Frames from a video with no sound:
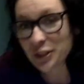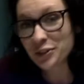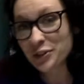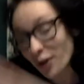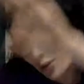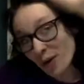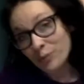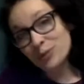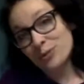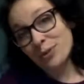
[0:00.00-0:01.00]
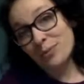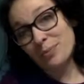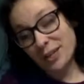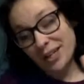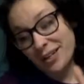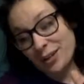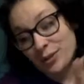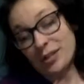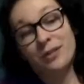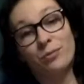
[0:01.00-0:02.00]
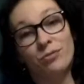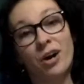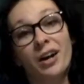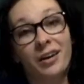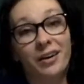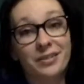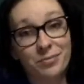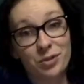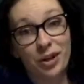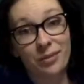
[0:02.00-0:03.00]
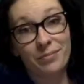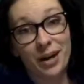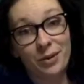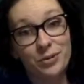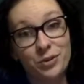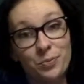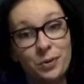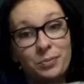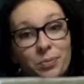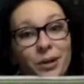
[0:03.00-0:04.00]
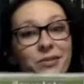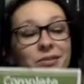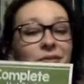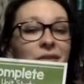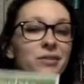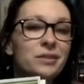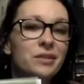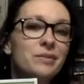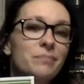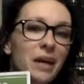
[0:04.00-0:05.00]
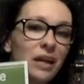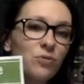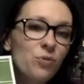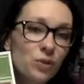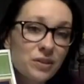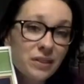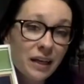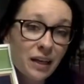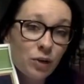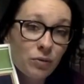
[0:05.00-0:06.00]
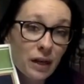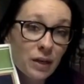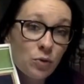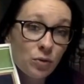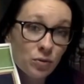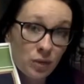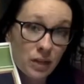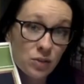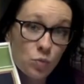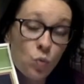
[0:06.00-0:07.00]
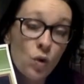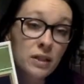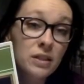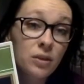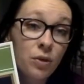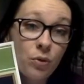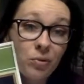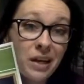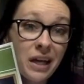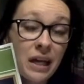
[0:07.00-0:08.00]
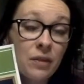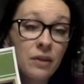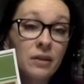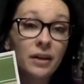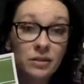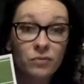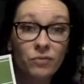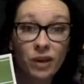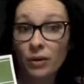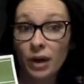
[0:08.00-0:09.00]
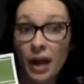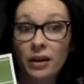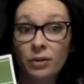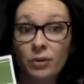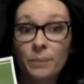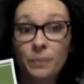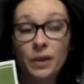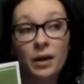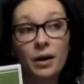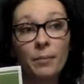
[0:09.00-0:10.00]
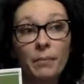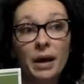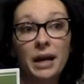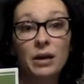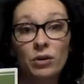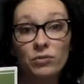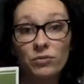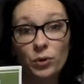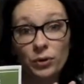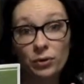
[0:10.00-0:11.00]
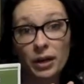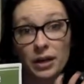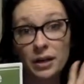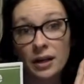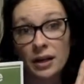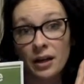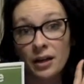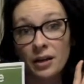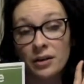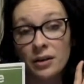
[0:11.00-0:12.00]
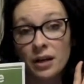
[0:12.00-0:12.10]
So, Homeschool Complete, you did a rockin' awesome job. I was super impressed. This is made for 2nd grade or grades 1 to 3, and I think that's very accurate. Mine are in 4th grade and